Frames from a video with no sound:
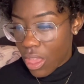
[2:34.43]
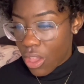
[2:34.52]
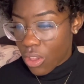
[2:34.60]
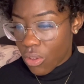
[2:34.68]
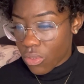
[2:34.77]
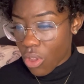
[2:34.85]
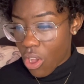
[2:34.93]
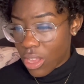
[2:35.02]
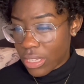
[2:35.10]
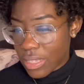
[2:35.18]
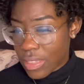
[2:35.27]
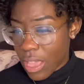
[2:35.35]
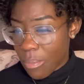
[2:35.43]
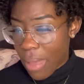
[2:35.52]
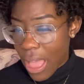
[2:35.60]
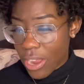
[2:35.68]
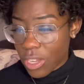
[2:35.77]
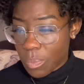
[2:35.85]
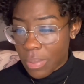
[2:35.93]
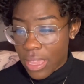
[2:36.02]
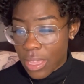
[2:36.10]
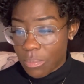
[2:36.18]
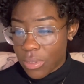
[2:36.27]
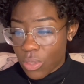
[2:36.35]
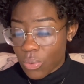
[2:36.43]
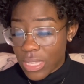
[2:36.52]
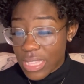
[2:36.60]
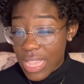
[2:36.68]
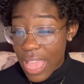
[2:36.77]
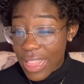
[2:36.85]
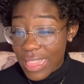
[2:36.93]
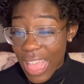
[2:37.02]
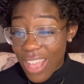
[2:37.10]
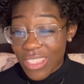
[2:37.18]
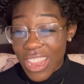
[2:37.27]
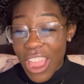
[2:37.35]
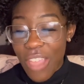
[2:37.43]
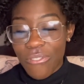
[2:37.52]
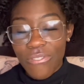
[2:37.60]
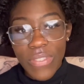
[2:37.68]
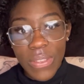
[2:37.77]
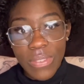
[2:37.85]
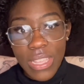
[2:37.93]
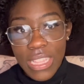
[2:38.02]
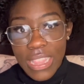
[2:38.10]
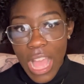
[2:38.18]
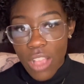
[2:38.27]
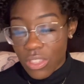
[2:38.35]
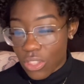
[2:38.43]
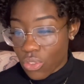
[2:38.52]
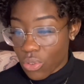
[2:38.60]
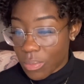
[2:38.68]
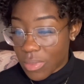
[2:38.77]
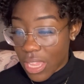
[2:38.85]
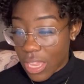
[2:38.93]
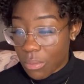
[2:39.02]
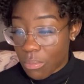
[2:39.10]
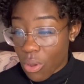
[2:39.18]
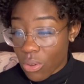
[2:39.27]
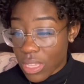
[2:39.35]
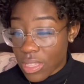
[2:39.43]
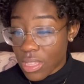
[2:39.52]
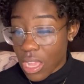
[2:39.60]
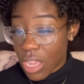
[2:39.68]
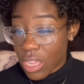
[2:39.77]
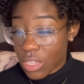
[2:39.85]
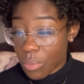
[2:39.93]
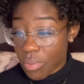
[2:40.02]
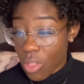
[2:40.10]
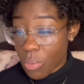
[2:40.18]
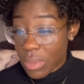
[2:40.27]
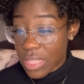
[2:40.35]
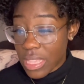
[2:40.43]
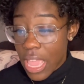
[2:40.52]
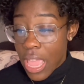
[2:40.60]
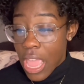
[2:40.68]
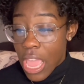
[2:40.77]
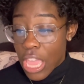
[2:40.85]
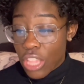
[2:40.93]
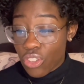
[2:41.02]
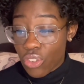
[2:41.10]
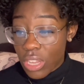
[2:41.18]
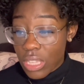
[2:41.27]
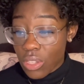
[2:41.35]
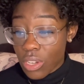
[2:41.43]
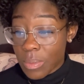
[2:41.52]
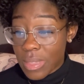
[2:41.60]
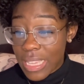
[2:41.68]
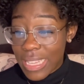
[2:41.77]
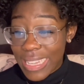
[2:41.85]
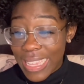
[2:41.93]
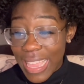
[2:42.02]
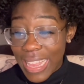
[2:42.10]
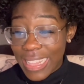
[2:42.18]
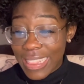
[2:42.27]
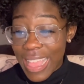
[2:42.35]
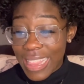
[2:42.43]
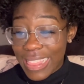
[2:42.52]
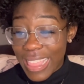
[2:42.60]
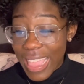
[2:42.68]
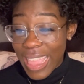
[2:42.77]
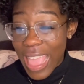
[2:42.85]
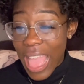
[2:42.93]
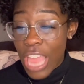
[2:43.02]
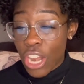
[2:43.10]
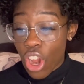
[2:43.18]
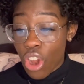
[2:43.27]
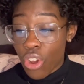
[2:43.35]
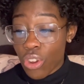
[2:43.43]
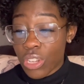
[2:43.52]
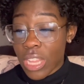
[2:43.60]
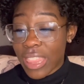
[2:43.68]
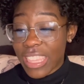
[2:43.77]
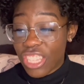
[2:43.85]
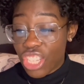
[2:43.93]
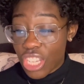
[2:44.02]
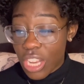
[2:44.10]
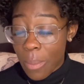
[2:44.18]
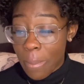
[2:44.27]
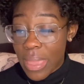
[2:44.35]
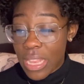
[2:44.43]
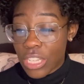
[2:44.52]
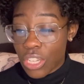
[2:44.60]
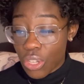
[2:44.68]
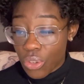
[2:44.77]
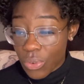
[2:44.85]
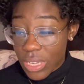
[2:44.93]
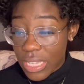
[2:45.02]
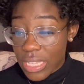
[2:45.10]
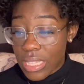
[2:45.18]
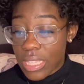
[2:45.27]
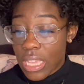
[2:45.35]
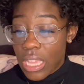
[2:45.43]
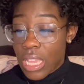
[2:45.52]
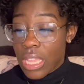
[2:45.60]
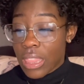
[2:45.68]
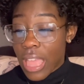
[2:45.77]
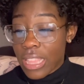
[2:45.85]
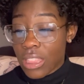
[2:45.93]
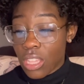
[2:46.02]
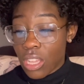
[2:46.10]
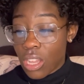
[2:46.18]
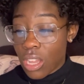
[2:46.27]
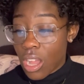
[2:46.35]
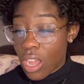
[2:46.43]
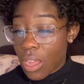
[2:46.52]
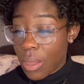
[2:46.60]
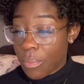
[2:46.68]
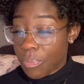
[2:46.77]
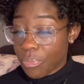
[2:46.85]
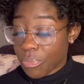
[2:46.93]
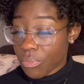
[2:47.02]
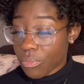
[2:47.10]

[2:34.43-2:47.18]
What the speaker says: Goes on to say buyers paid between $10,000 and $15,000 to obtain bogus diplomas and transcripts indicating that they had earned legitimate degrees like the